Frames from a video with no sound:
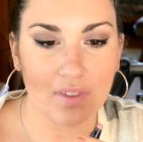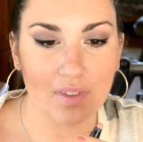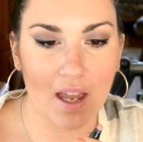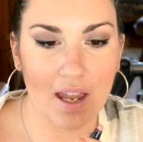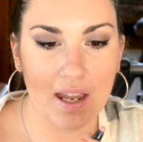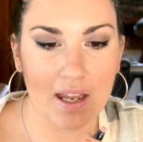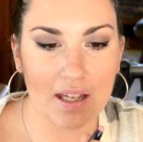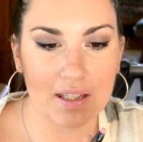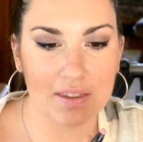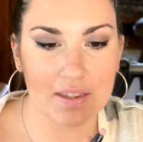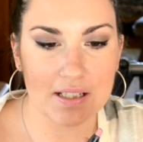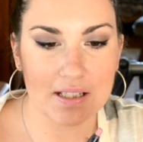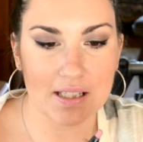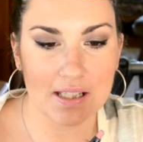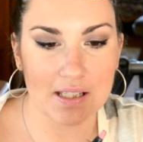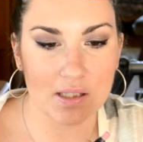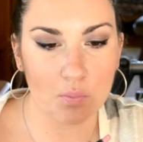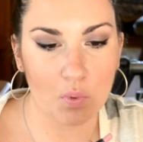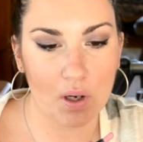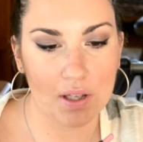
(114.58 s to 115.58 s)
And this
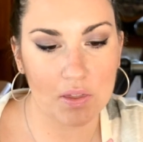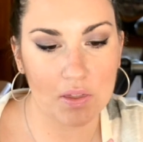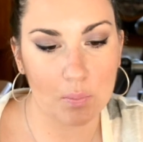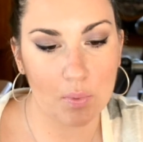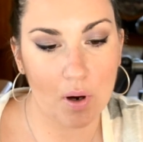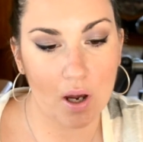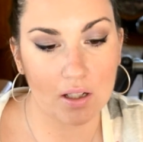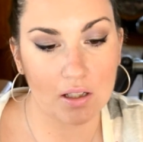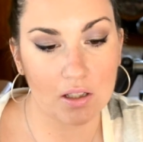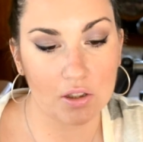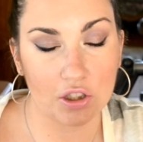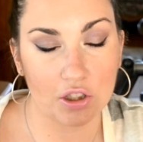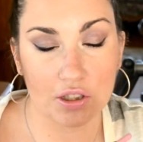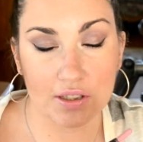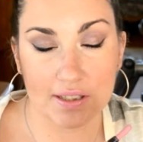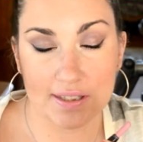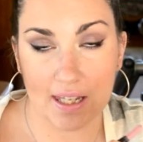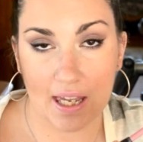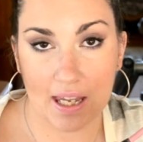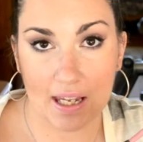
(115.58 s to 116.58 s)
is what the product
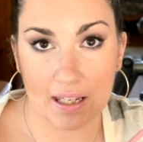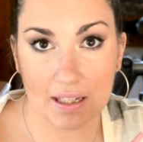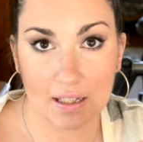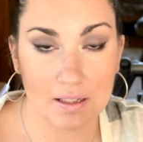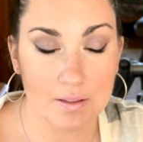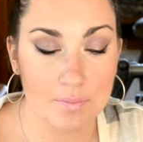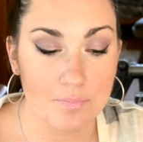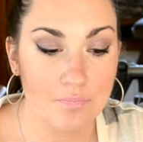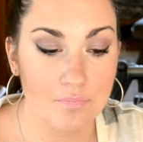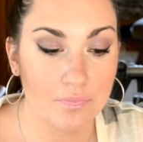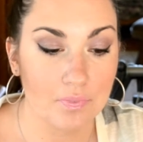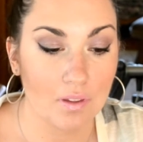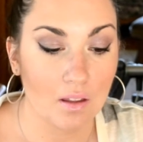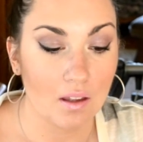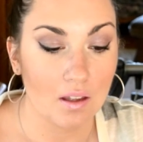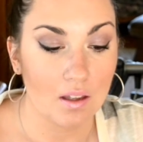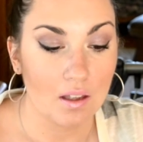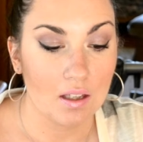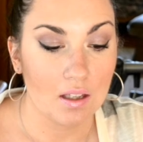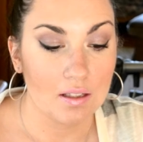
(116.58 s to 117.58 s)
looks like.
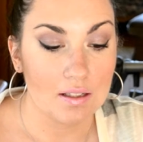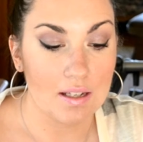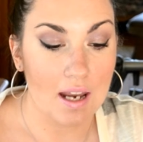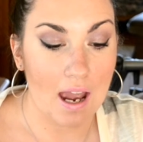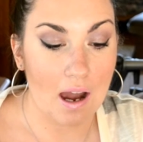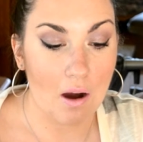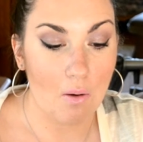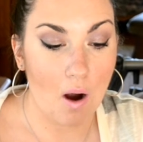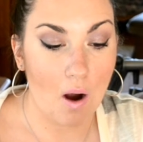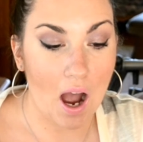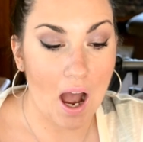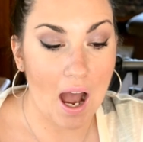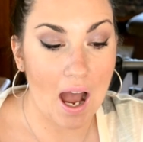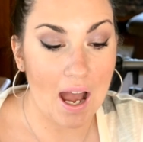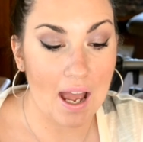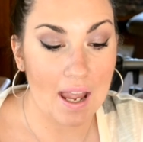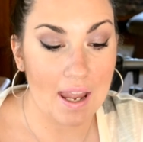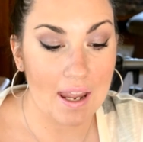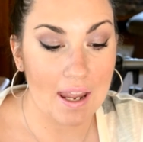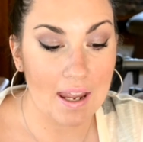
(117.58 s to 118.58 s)
Now,
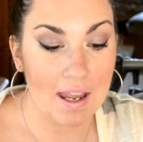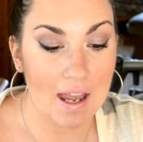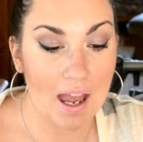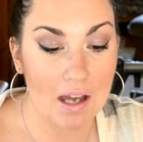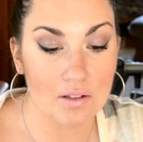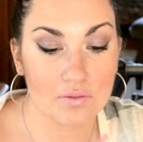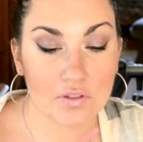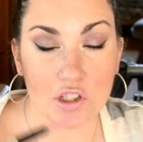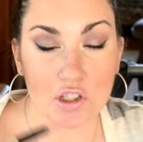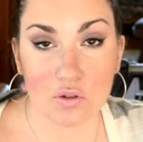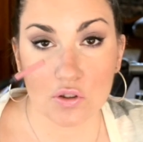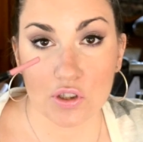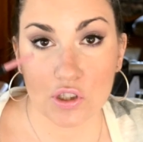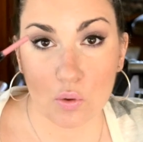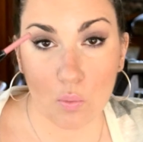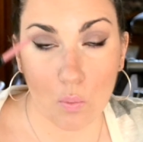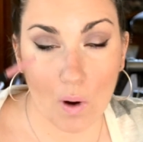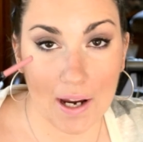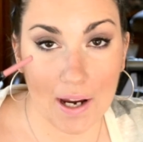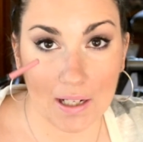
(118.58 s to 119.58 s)
I have used
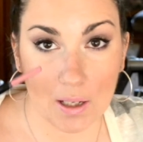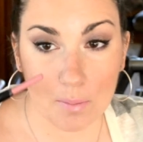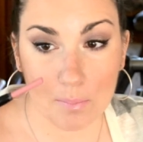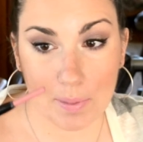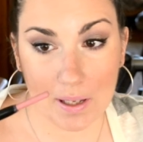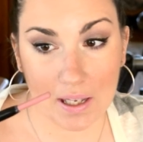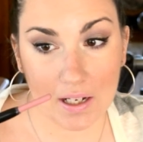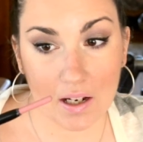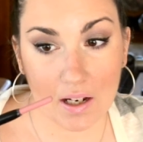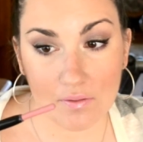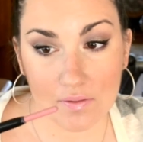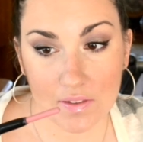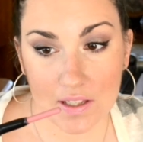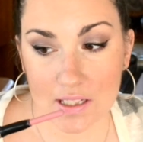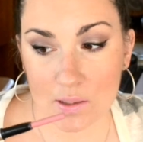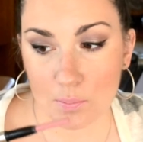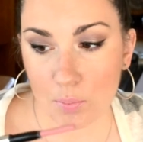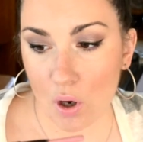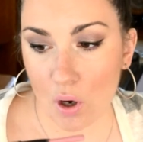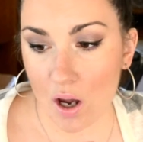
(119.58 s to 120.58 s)
quite a bit of
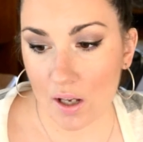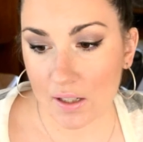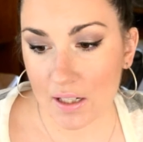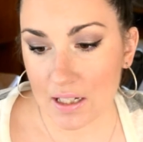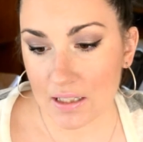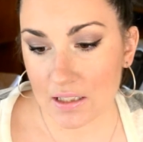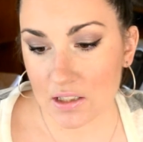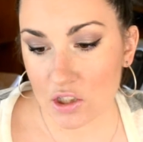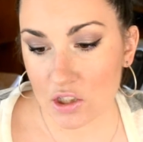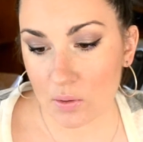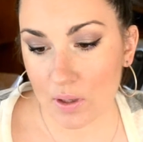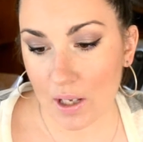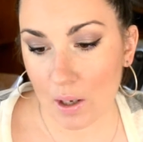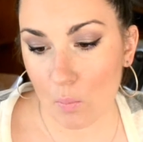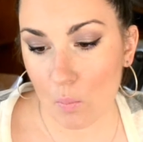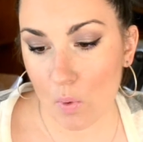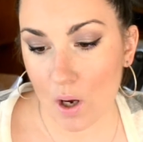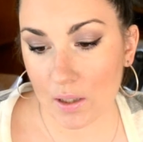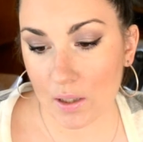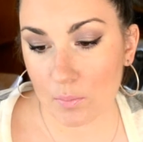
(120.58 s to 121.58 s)
this product. You get
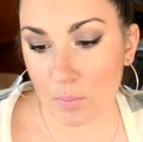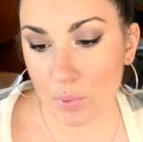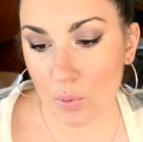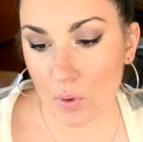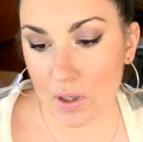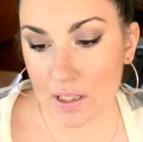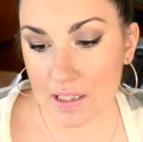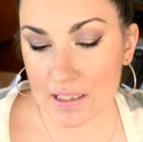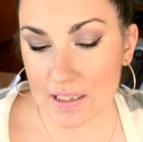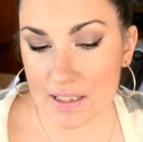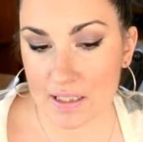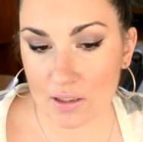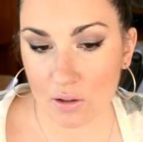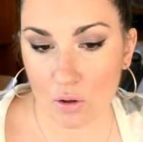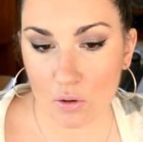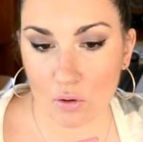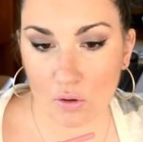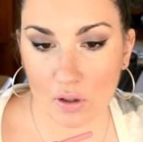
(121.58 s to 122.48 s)
one point zero